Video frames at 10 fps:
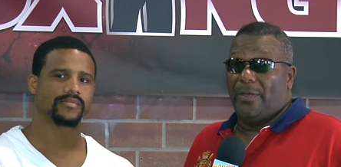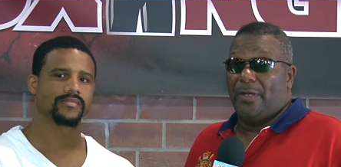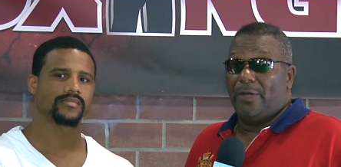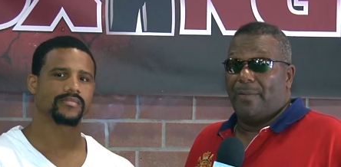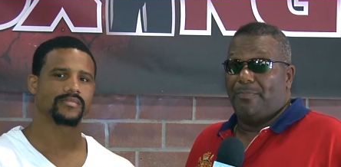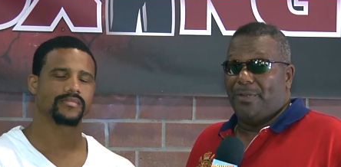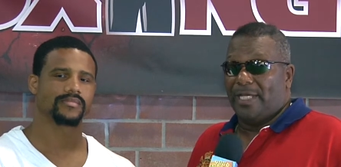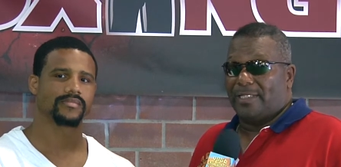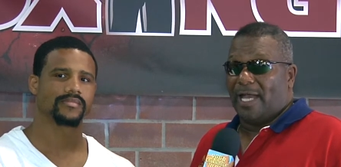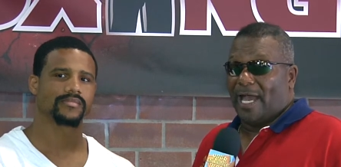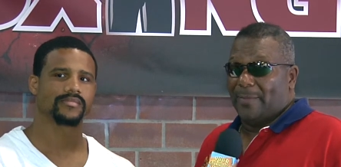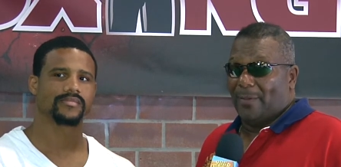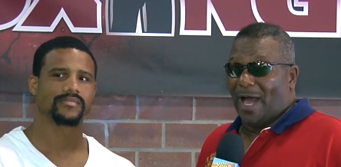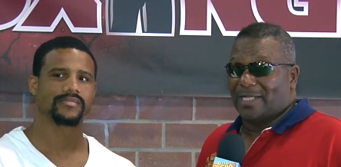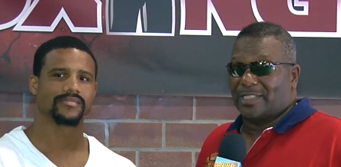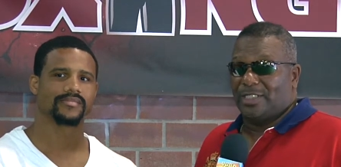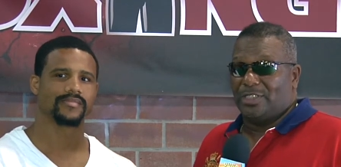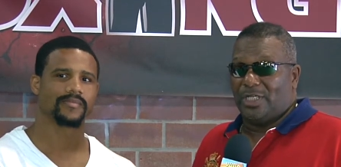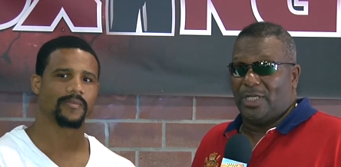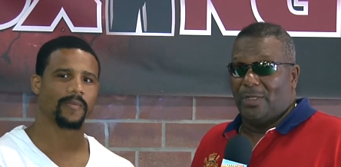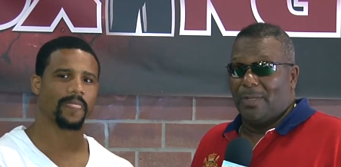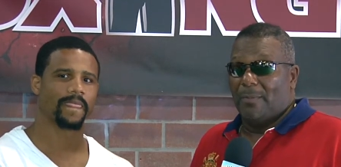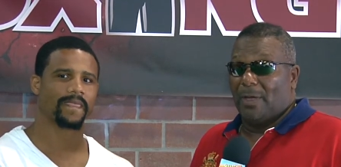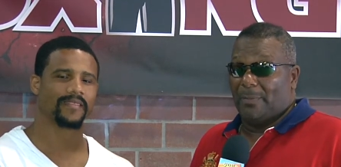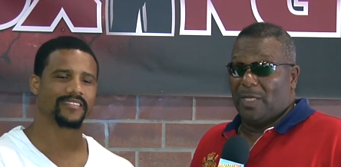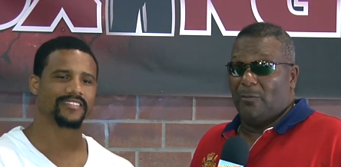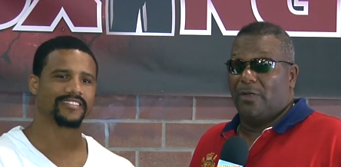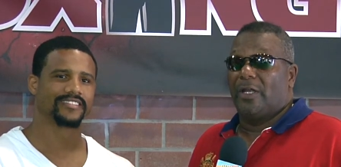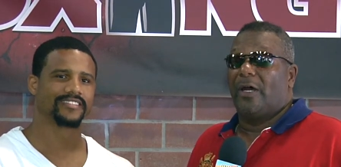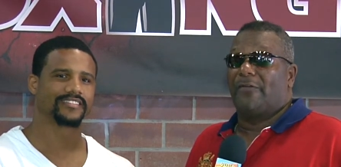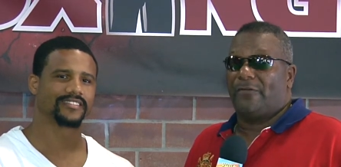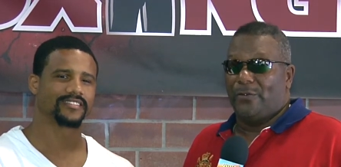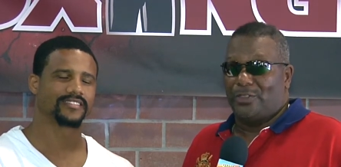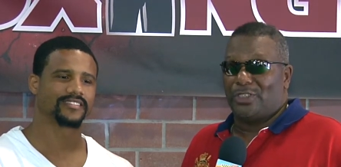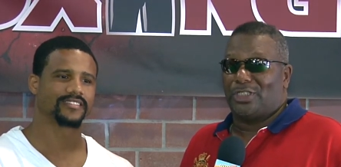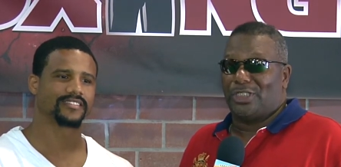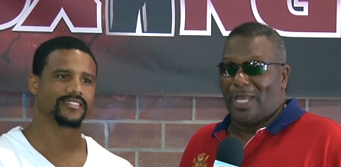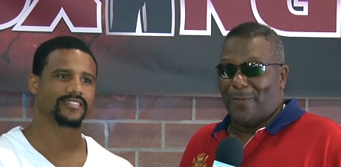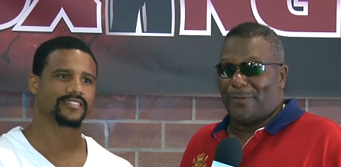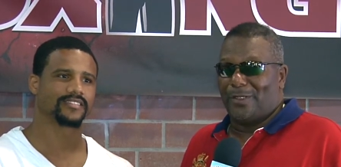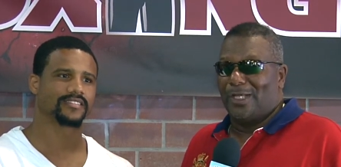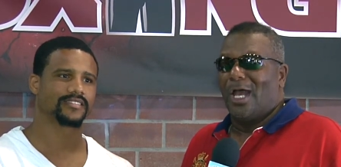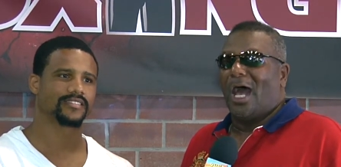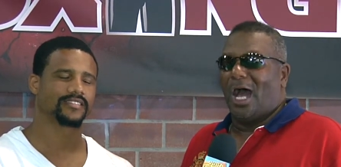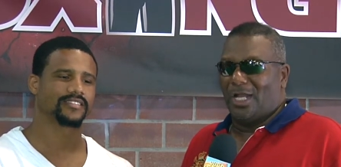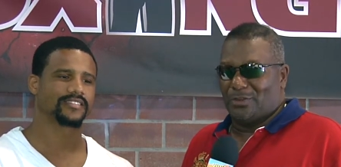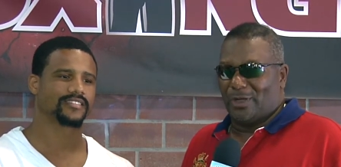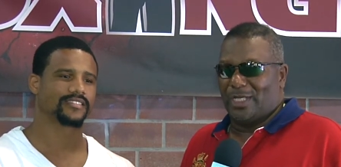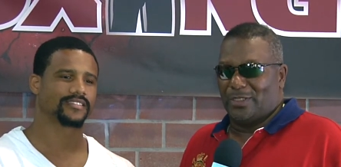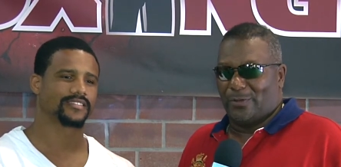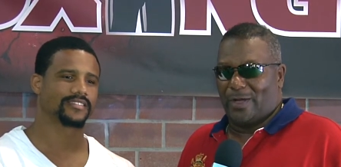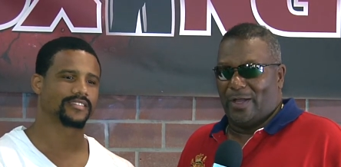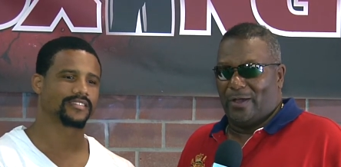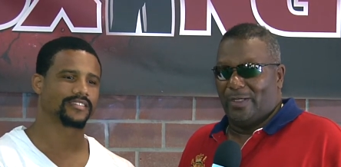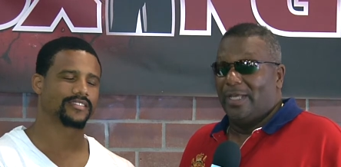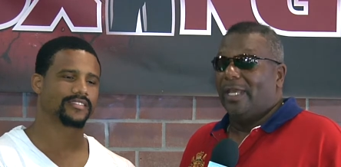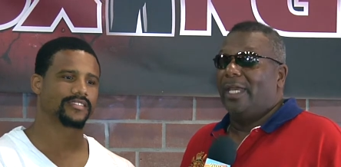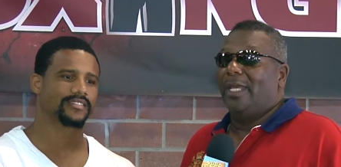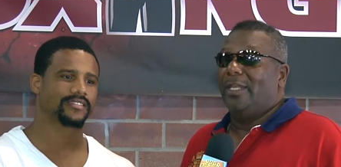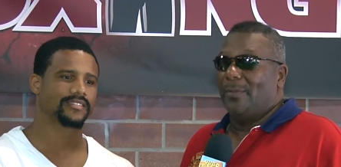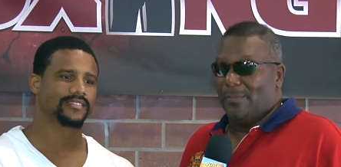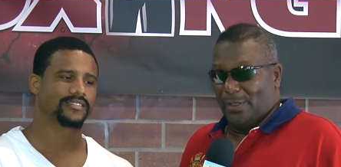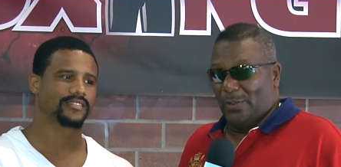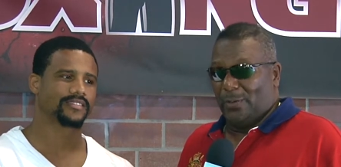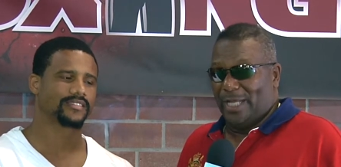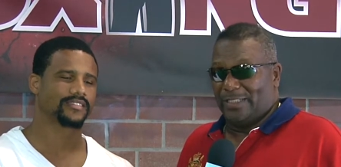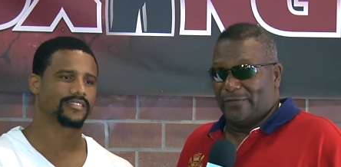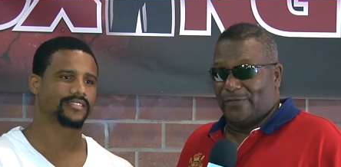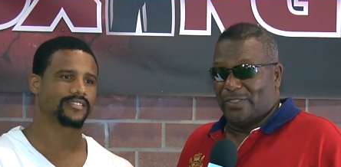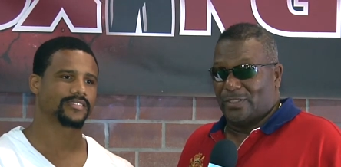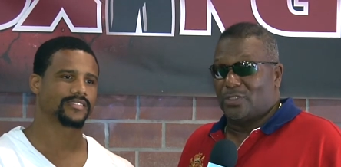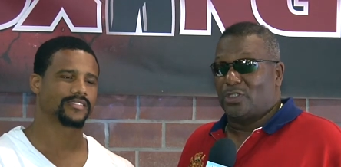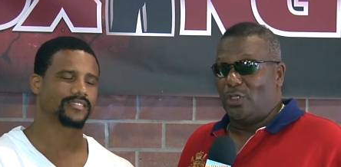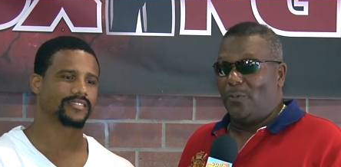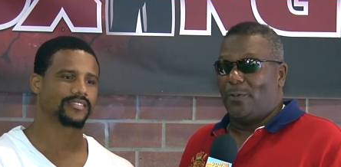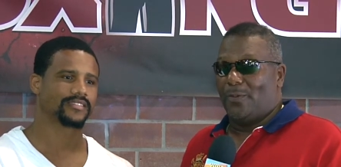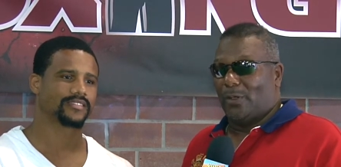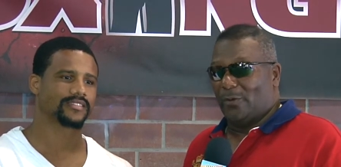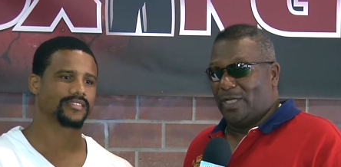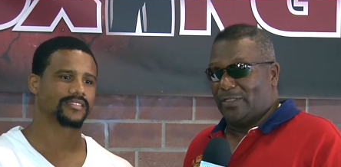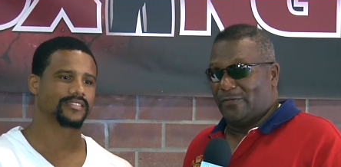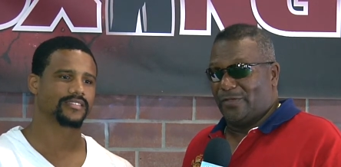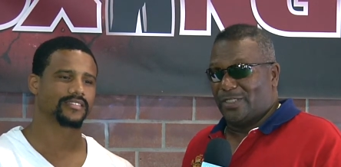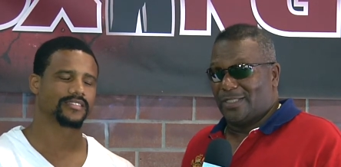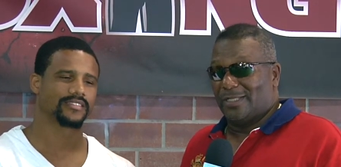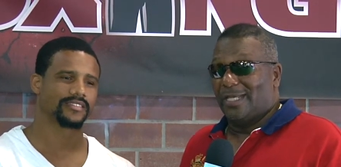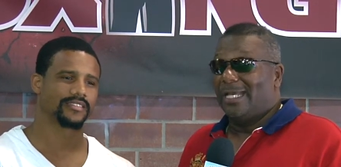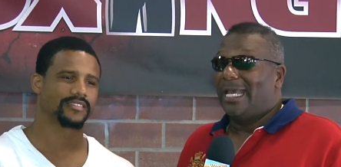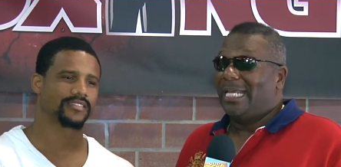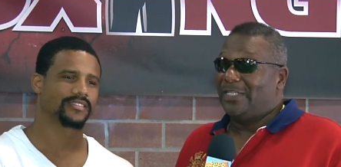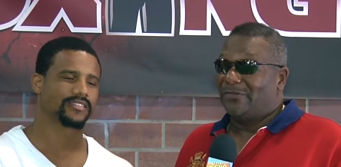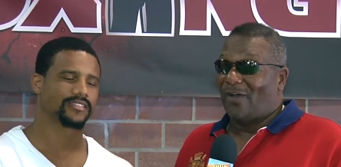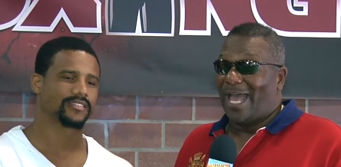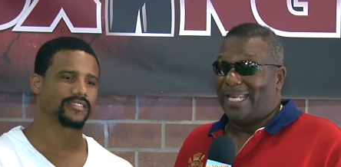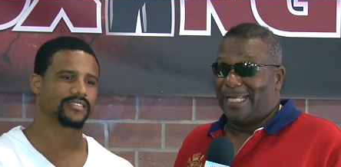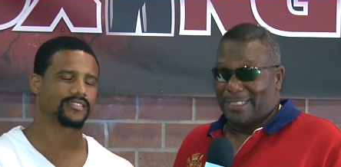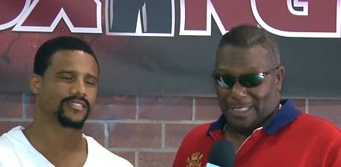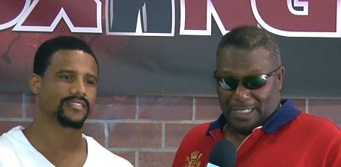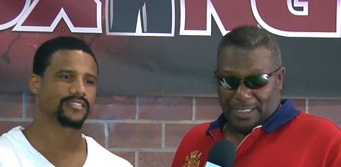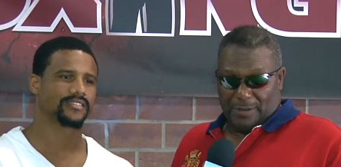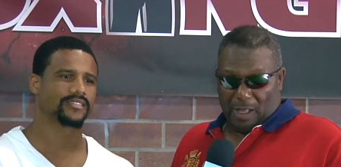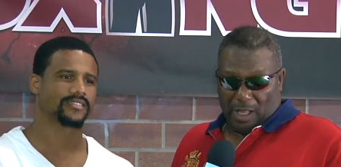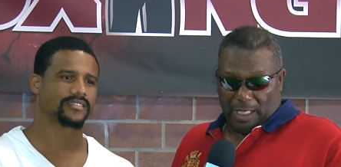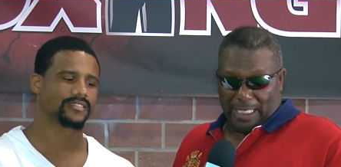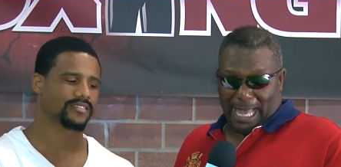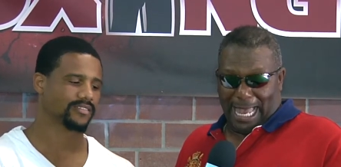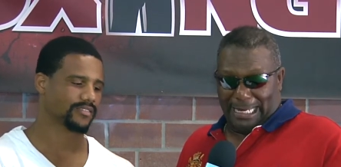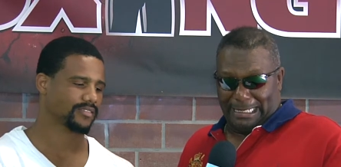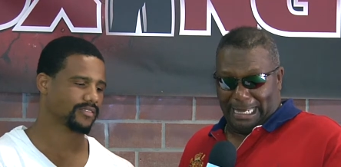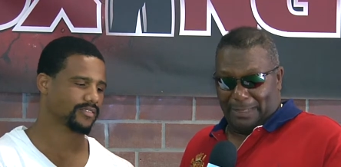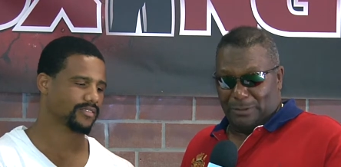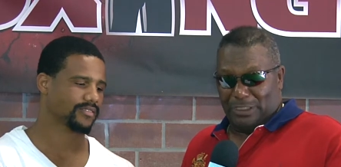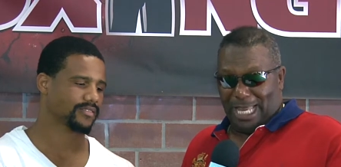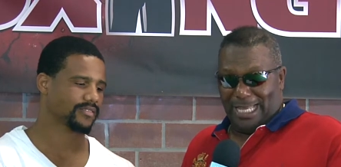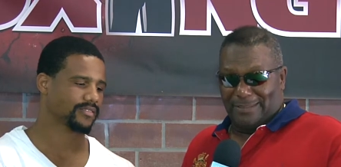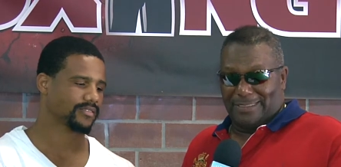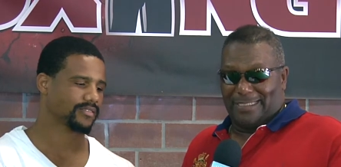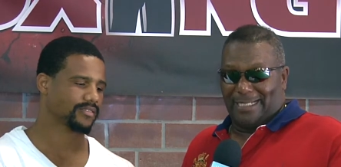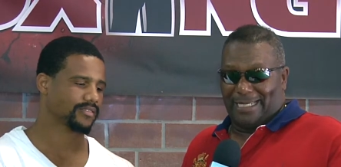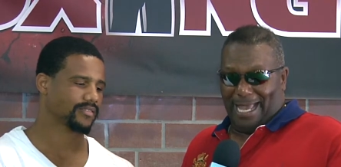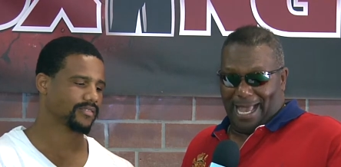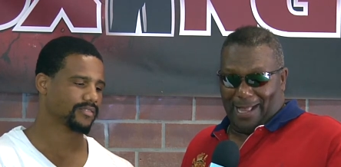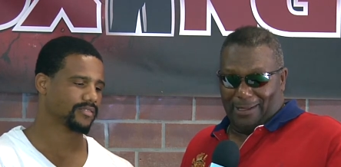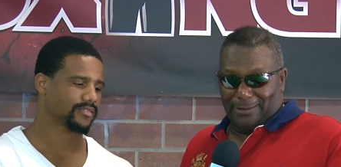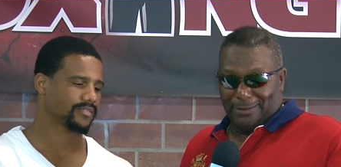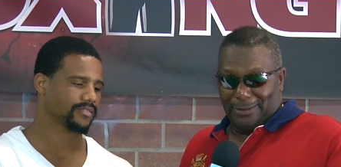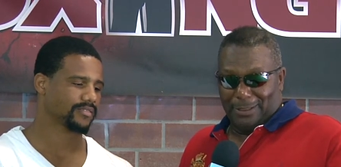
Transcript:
Speaker 1: here at Big Time Boxing Gym, but I'm here with a future champion, Andre Dirrell, in the middleweight division, super middleweight division. He's fighting a guy named James DeGale,